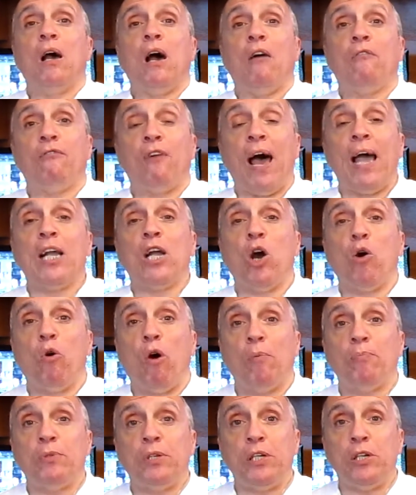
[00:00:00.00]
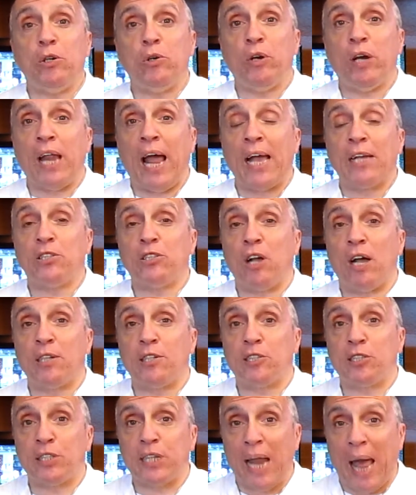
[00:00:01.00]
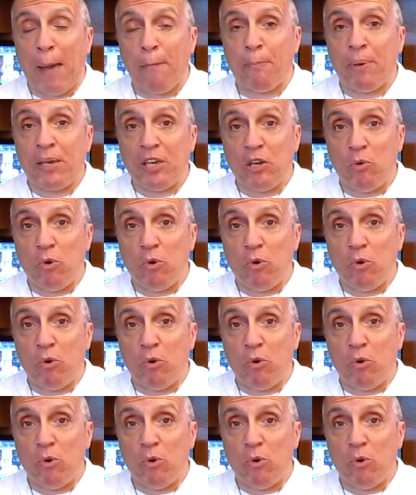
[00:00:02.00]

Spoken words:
If I go up to you and I start slapping